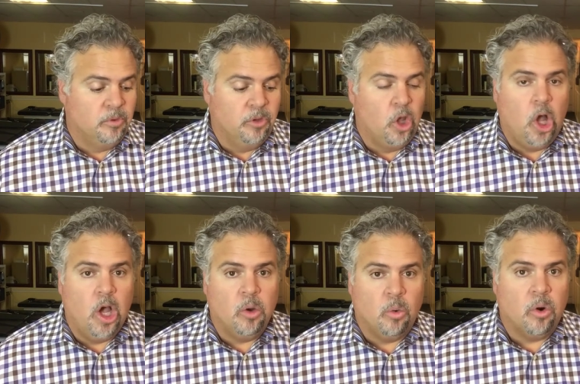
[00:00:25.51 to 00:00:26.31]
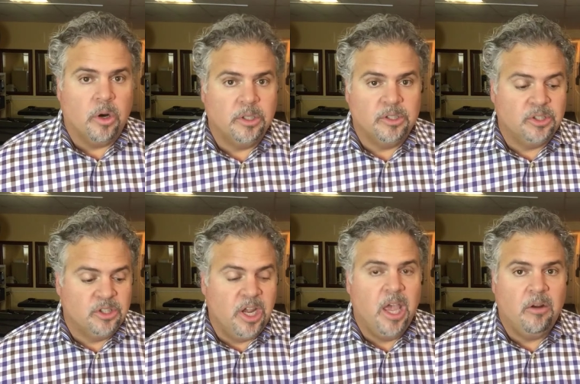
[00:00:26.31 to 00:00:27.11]
long words
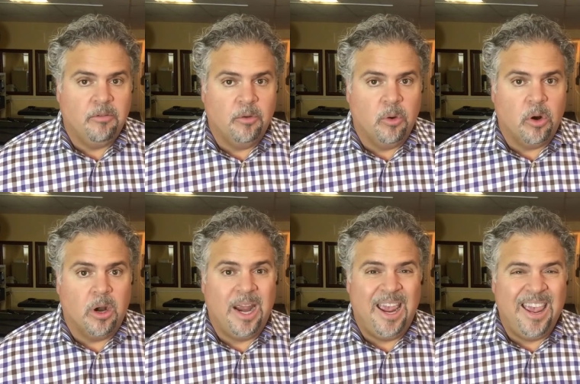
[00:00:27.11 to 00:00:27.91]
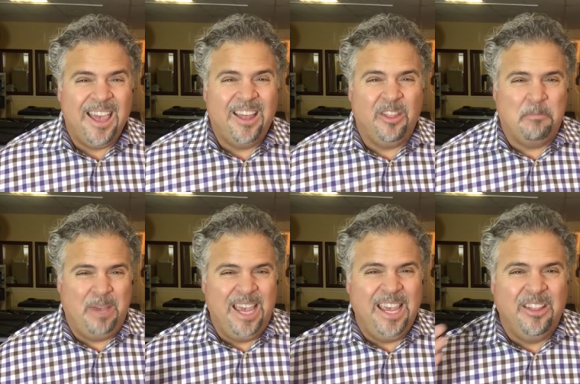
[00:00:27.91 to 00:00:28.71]
stand for and the
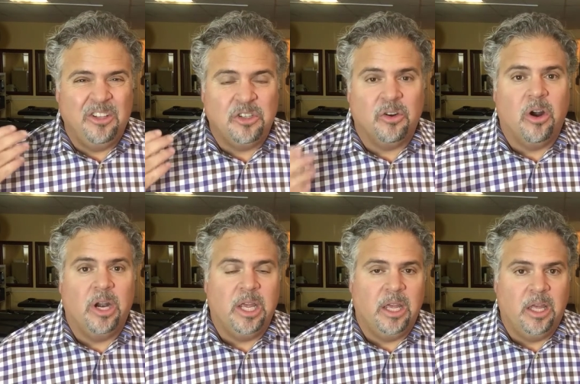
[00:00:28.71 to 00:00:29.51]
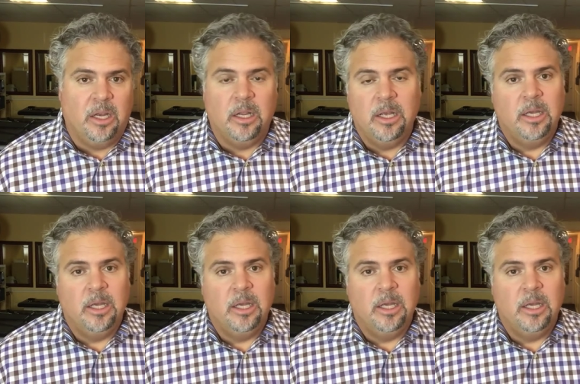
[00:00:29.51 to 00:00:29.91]
pain that you're already in.